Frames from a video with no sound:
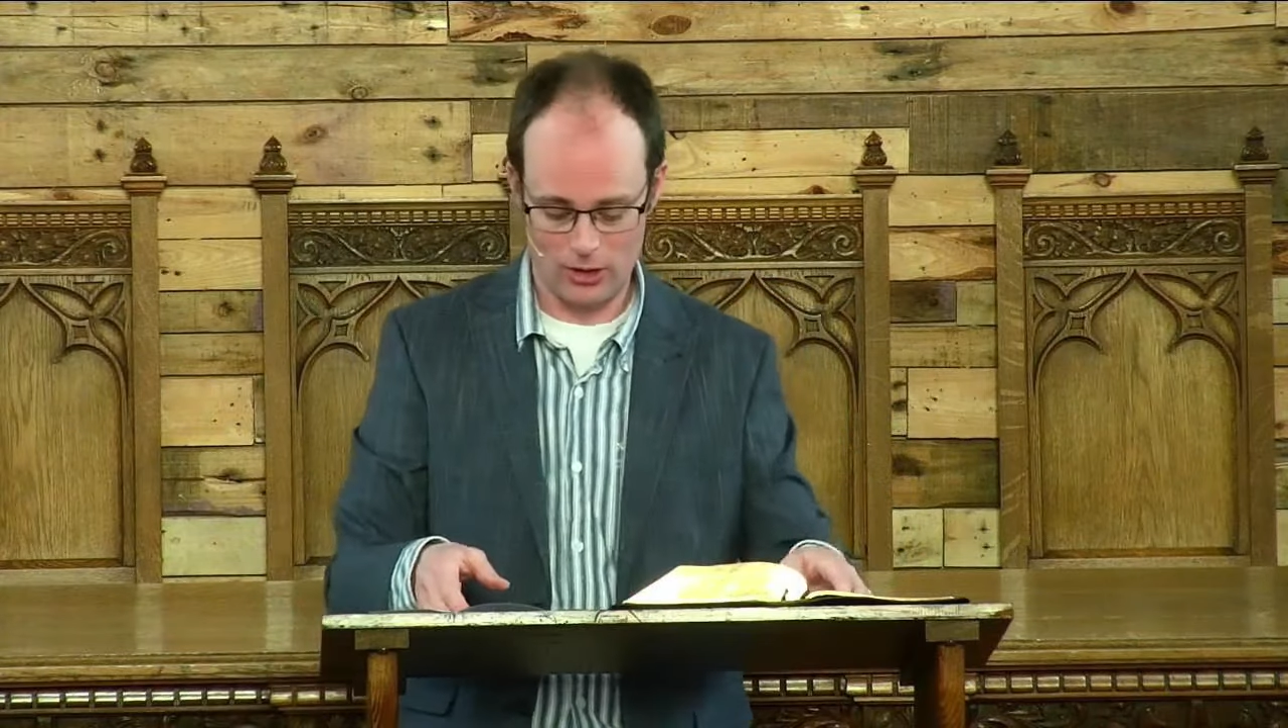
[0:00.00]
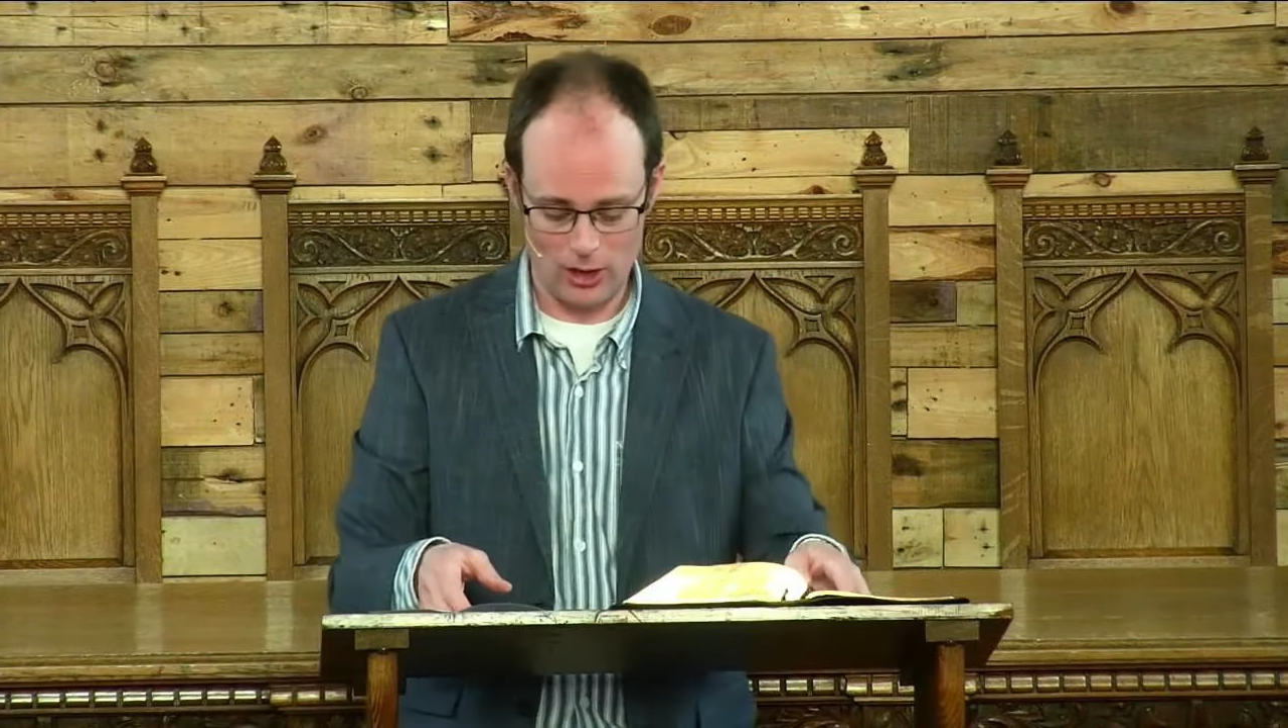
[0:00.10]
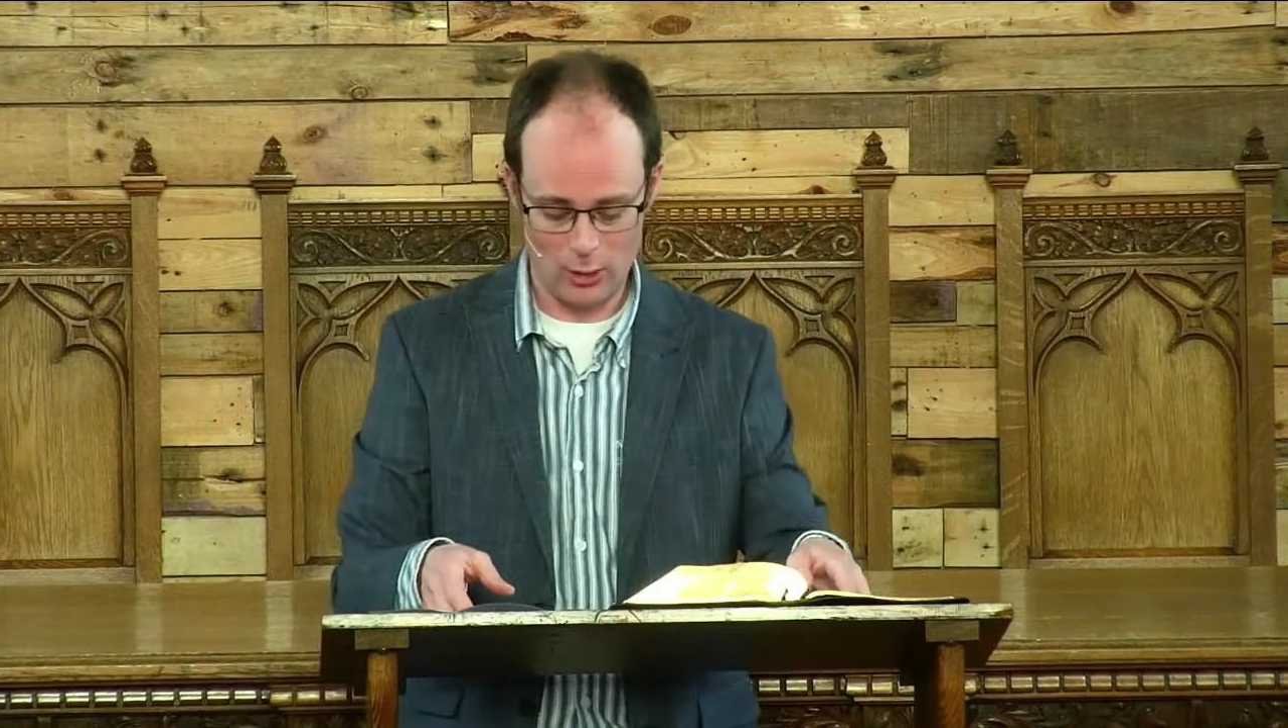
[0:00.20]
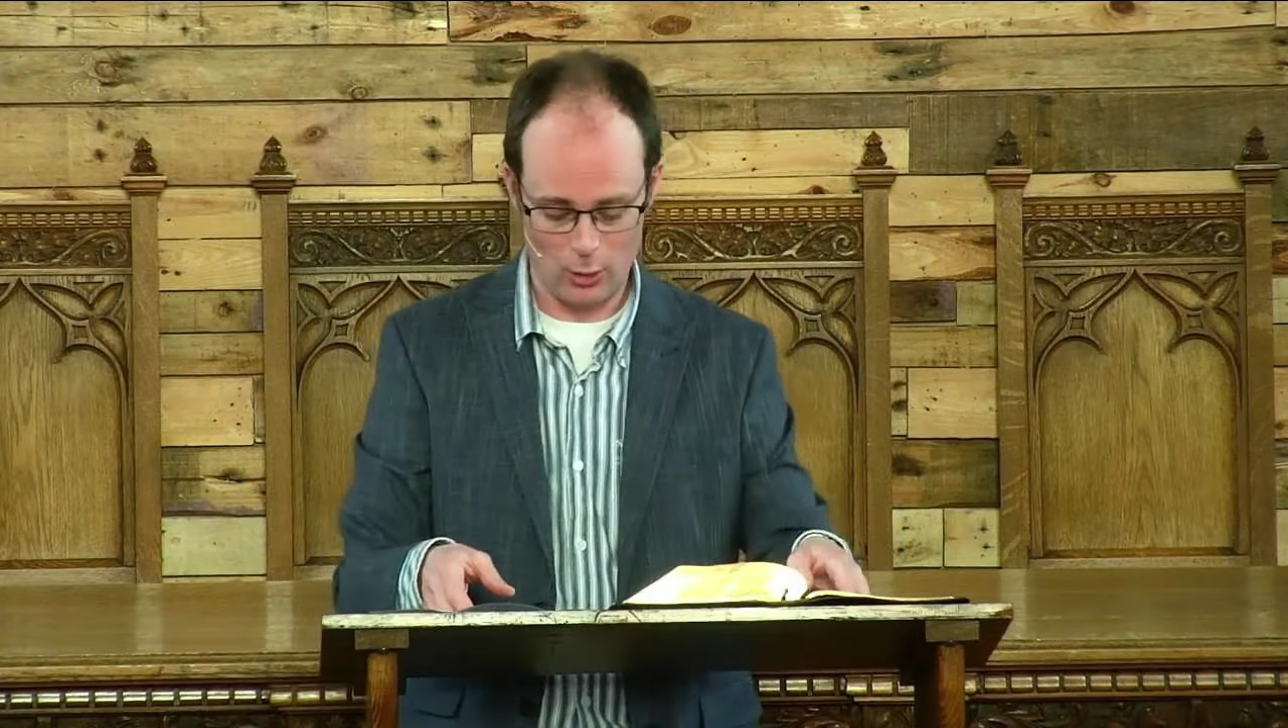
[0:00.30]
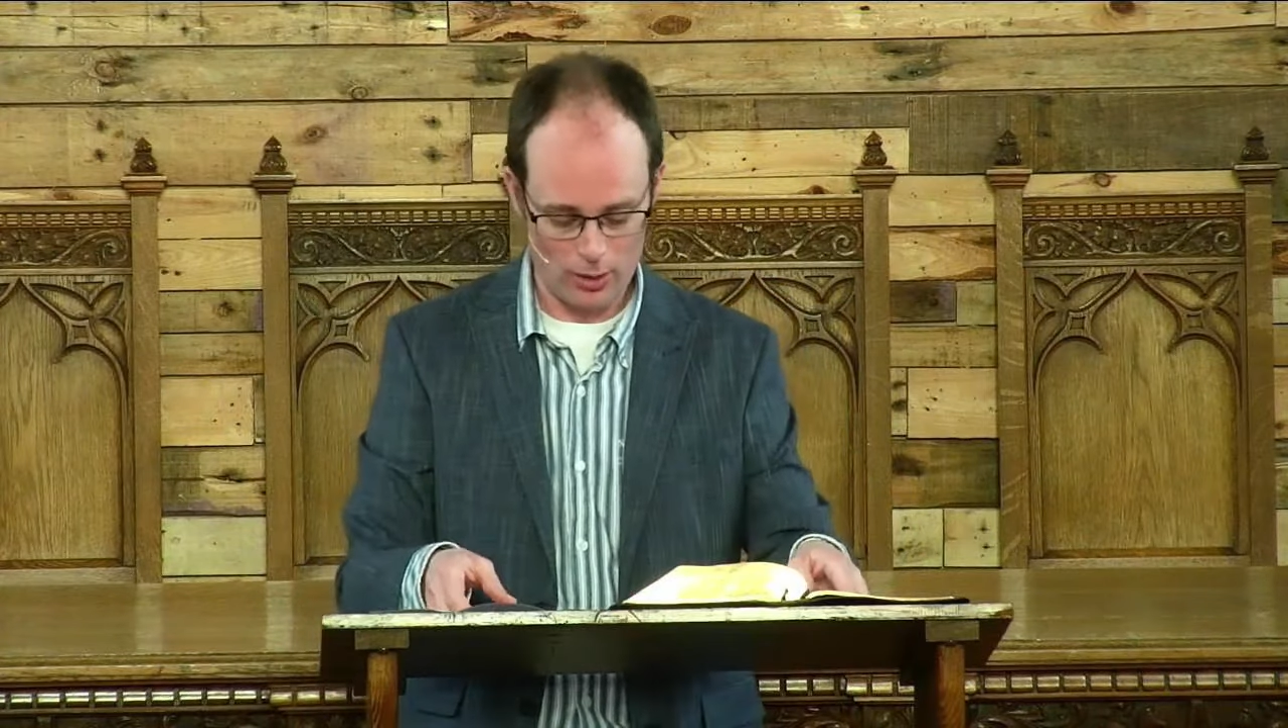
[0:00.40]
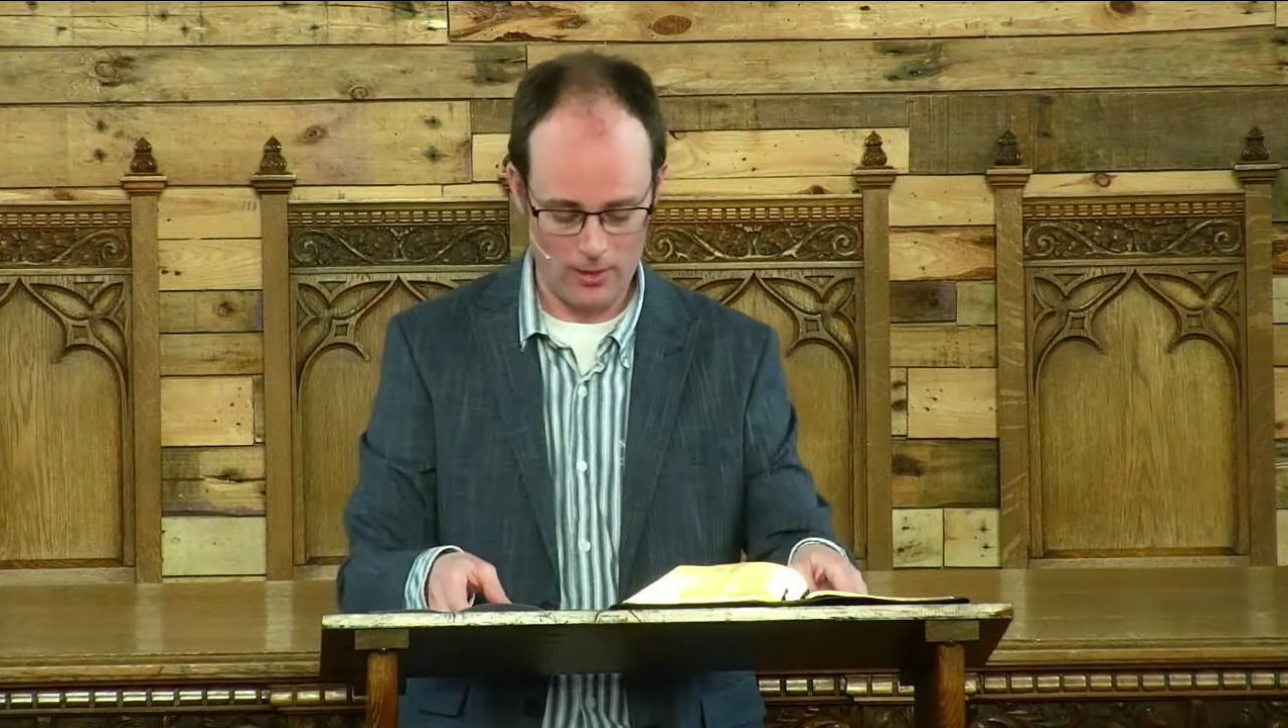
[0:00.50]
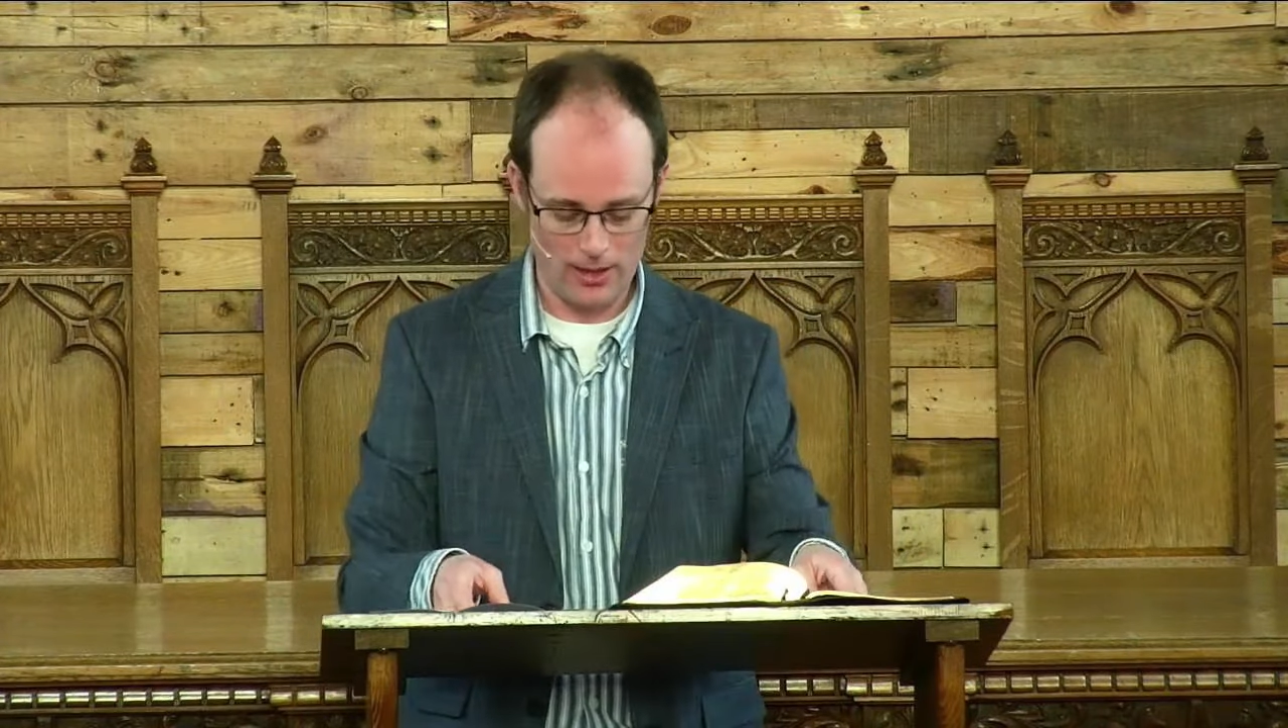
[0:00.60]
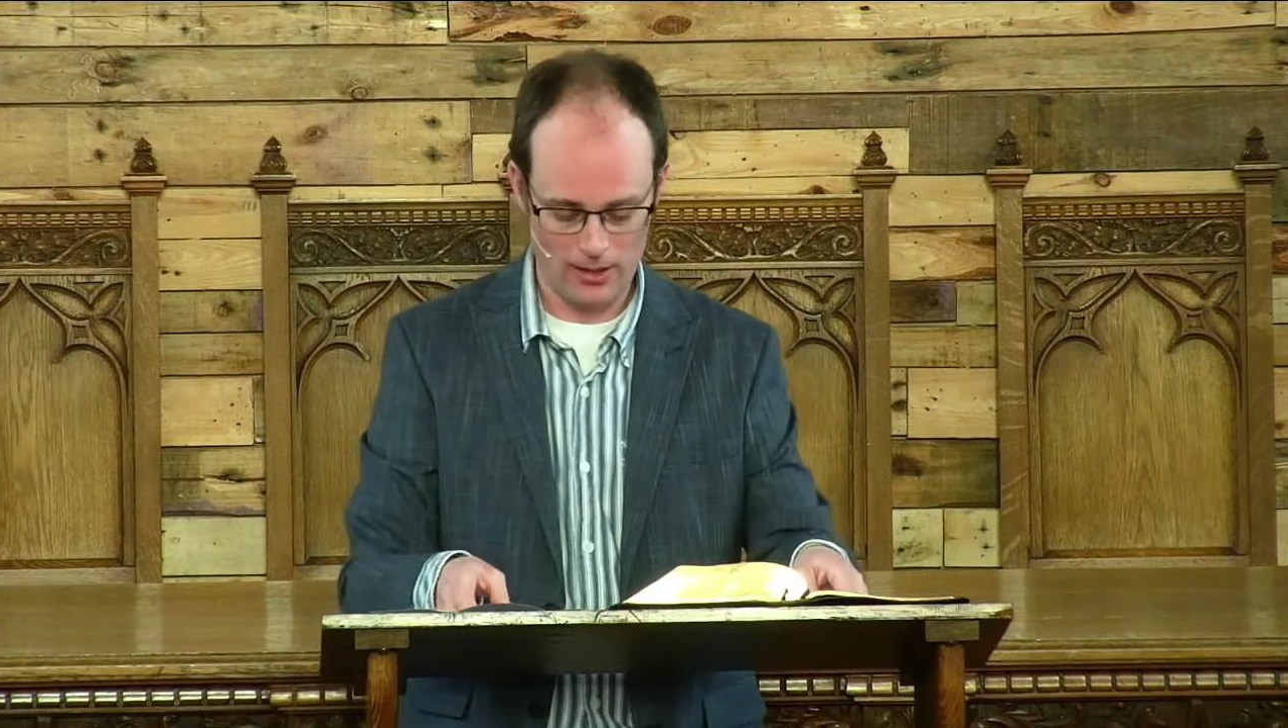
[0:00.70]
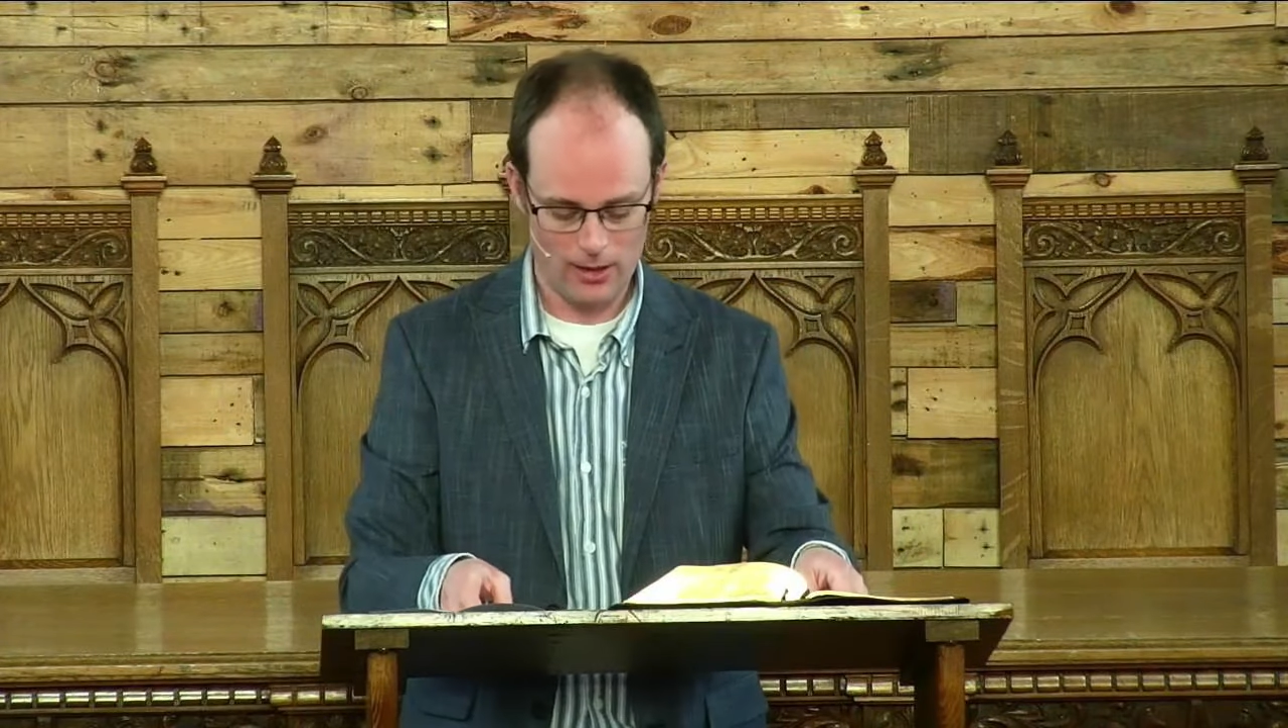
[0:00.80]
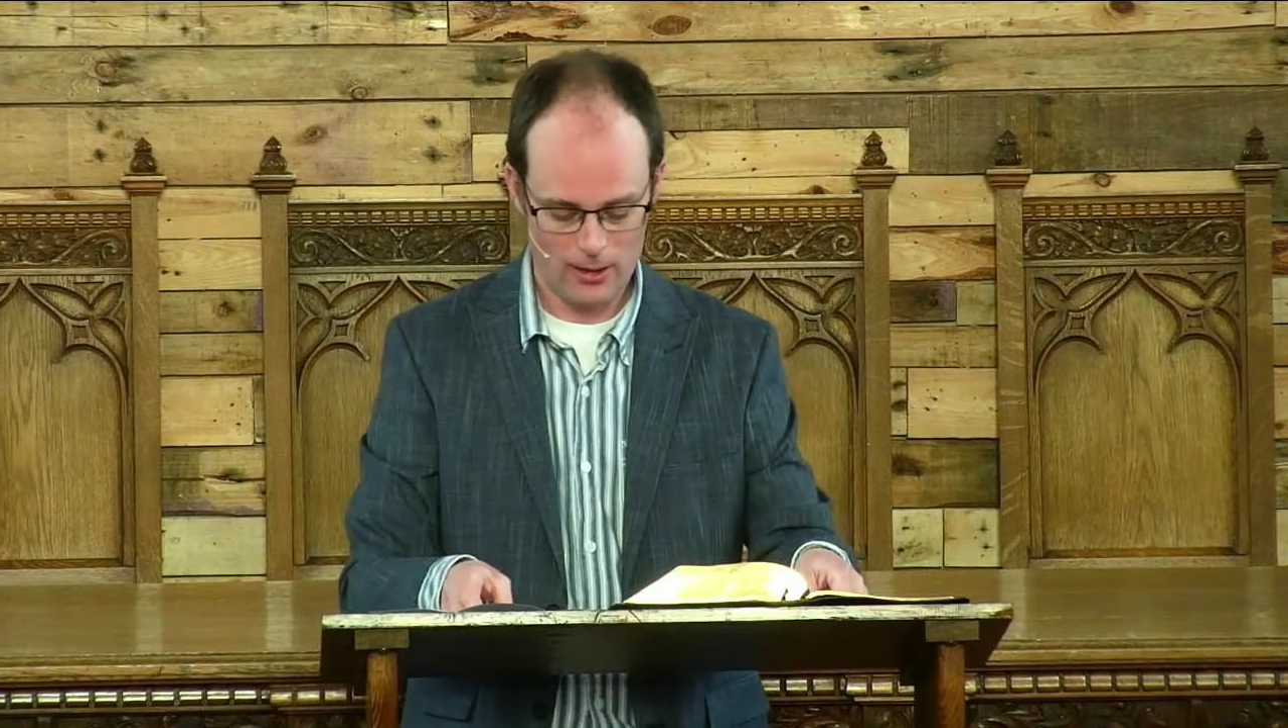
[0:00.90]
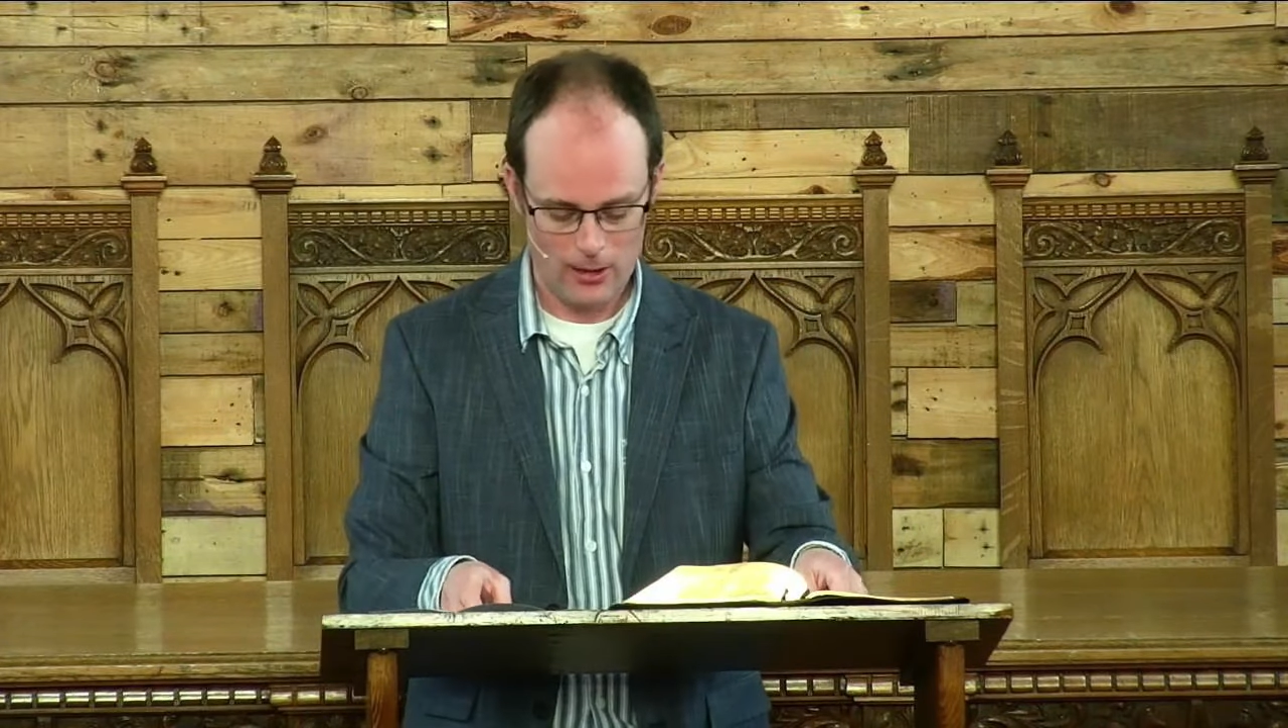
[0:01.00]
to the economy.